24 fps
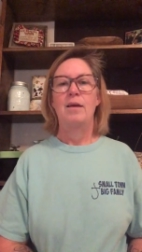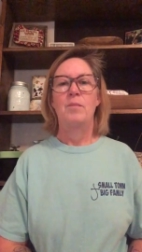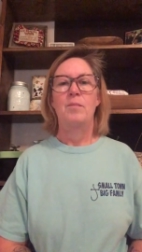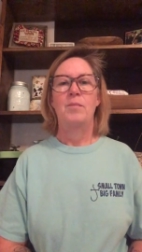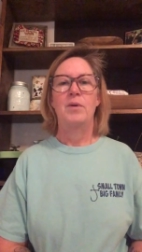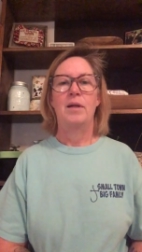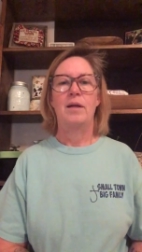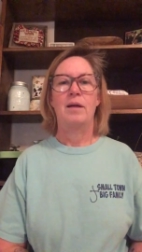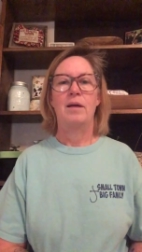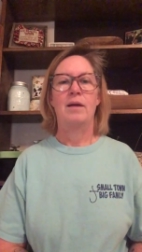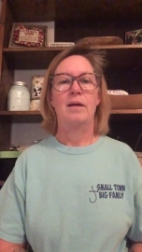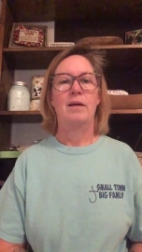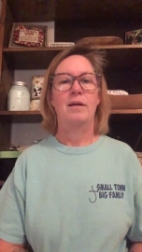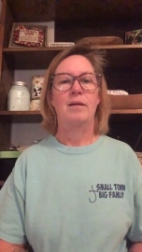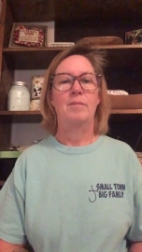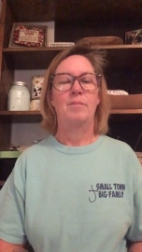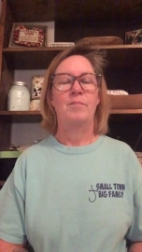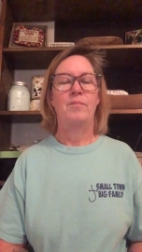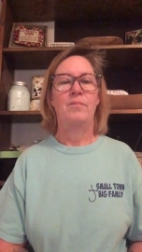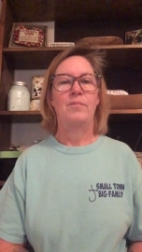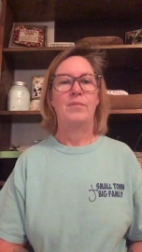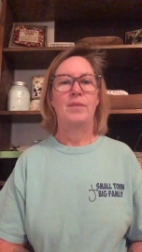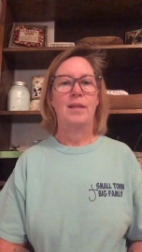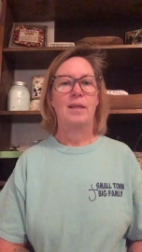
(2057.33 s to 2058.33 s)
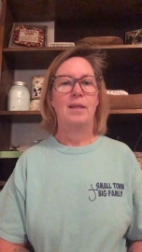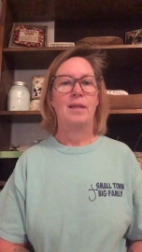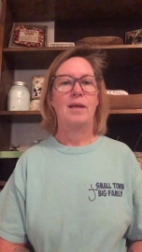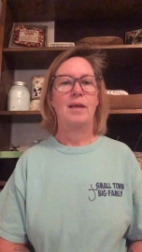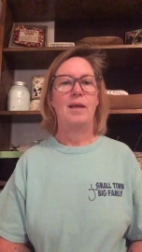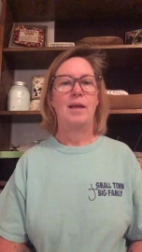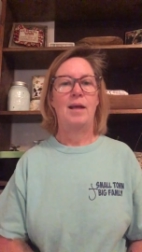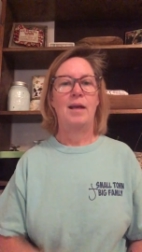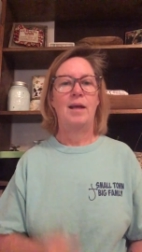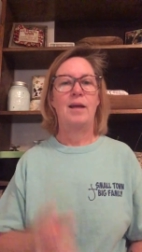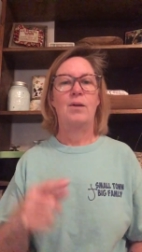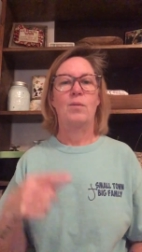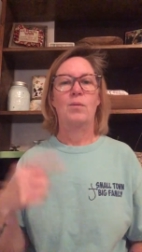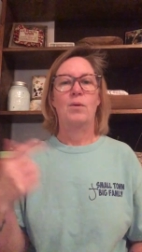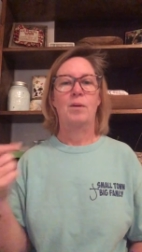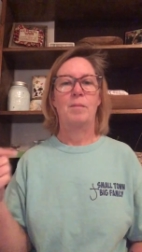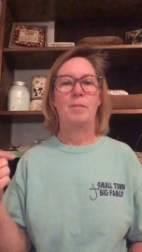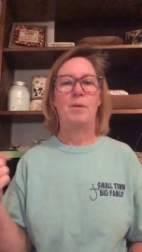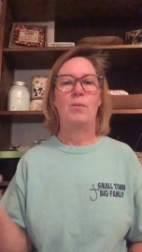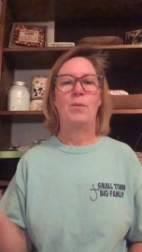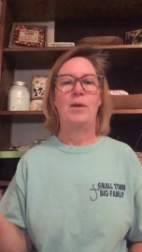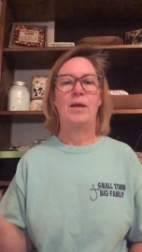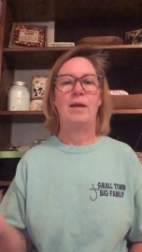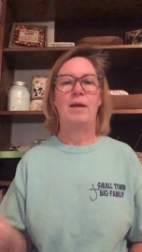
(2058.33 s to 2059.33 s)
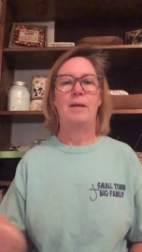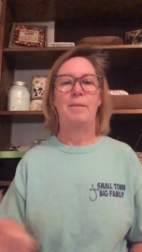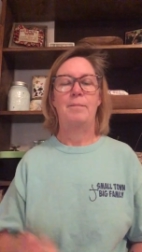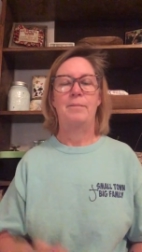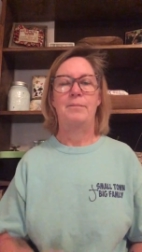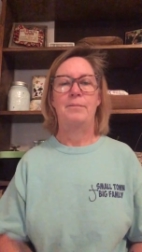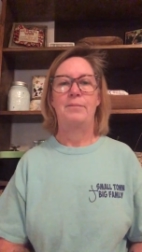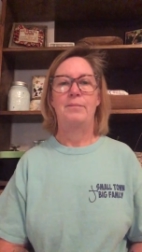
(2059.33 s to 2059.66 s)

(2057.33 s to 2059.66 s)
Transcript: but I got to work my way up.